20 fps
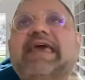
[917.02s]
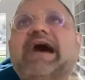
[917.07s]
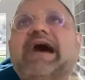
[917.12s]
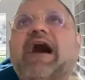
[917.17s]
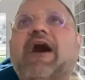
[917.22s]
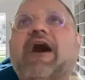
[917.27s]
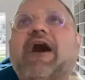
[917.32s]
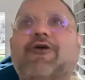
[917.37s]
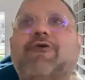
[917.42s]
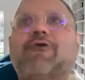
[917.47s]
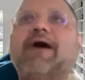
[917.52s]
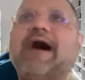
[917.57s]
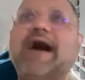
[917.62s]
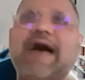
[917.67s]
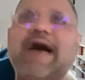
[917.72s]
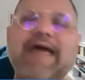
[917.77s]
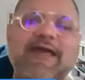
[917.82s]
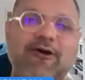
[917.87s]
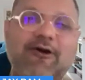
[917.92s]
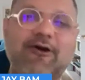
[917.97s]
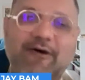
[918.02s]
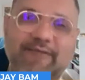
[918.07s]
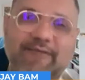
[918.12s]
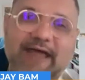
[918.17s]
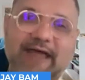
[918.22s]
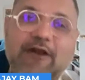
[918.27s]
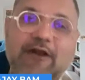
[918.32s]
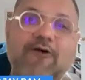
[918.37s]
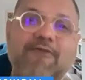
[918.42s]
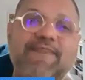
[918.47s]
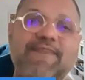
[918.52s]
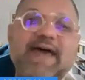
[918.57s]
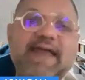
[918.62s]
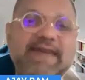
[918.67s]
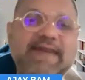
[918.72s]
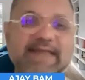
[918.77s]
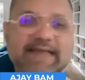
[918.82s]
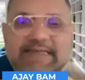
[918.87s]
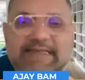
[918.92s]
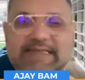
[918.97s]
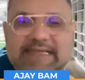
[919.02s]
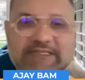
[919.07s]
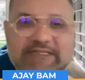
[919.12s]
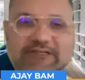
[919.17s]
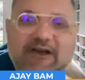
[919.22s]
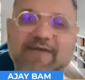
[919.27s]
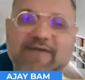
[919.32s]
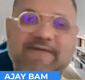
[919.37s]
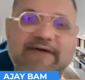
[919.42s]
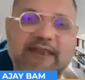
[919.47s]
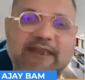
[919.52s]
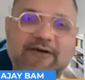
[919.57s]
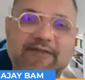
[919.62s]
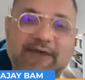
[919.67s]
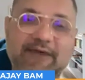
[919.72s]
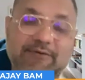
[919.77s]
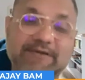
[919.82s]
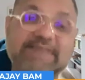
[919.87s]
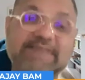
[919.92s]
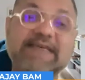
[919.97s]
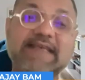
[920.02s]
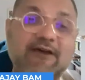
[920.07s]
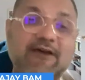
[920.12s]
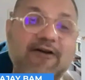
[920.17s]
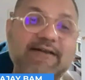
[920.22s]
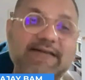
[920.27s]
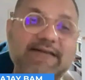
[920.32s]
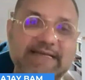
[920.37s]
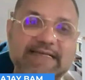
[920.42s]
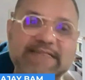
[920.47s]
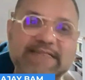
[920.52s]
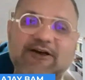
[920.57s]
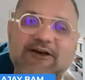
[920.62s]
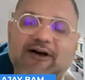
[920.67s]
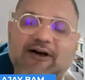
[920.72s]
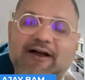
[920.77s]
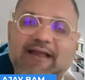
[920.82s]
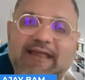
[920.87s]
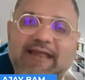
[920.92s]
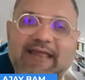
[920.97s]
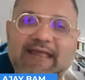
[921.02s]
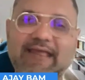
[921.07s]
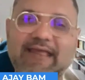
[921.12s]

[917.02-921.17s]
ROI on that authentic TikTok video that was sitting on TikTok.